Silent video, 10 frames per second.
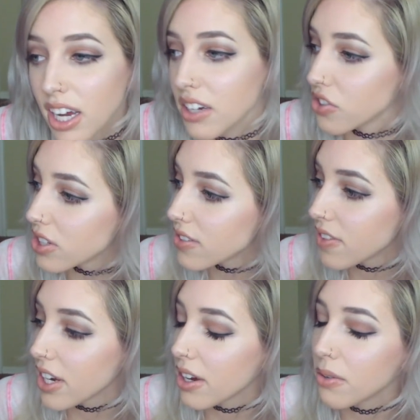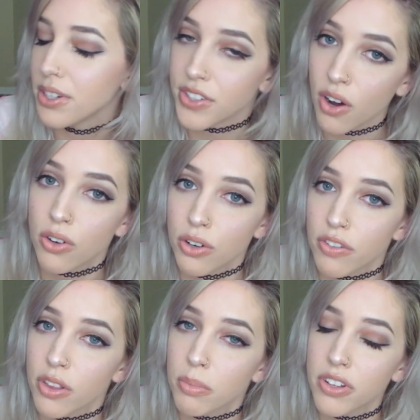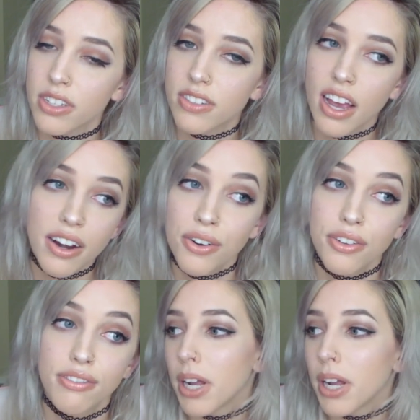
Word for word: Gosh, this video is all over the place. I don't know.